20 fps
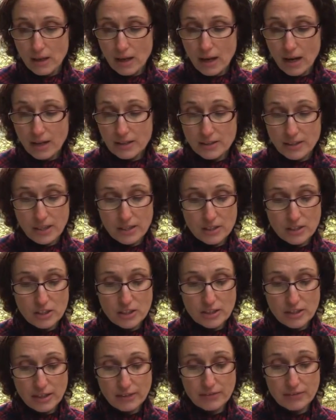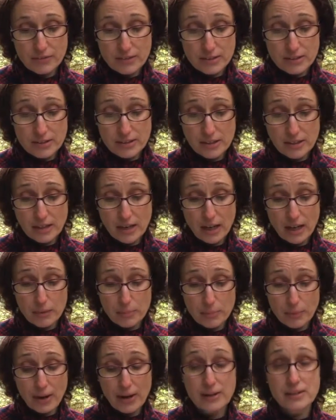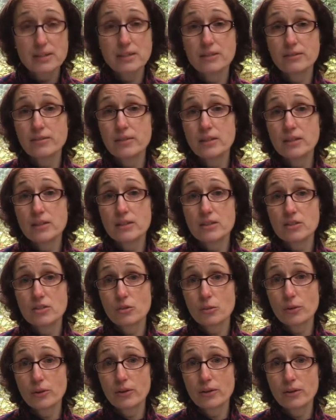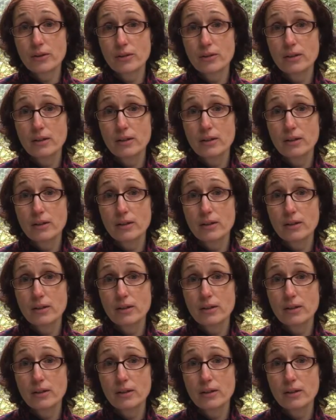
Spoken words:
attention deficit hyperactivity disorder,